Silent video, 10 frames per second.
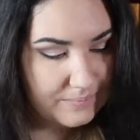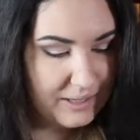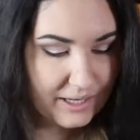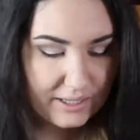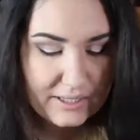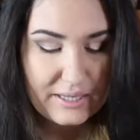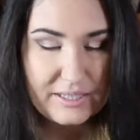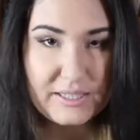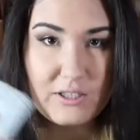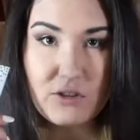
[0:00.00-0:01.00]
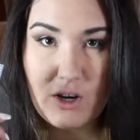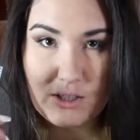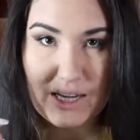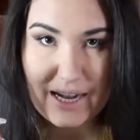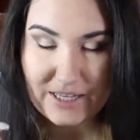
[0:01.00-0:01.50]
I got a single
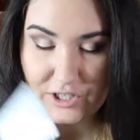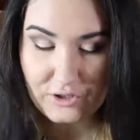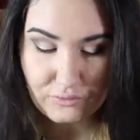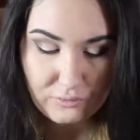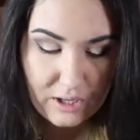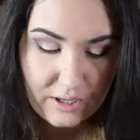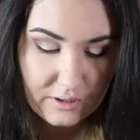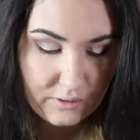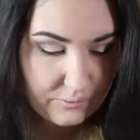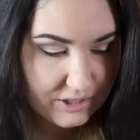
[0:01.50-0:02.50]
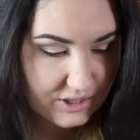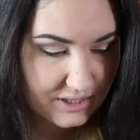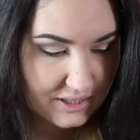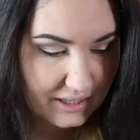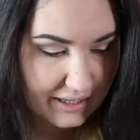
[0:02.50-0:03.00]
called High Strung, which
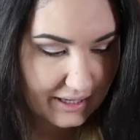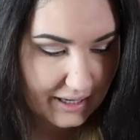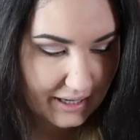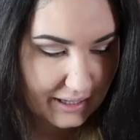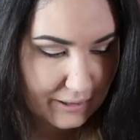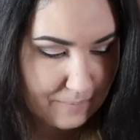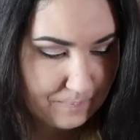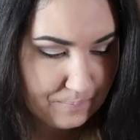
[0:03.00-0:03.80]
is like a,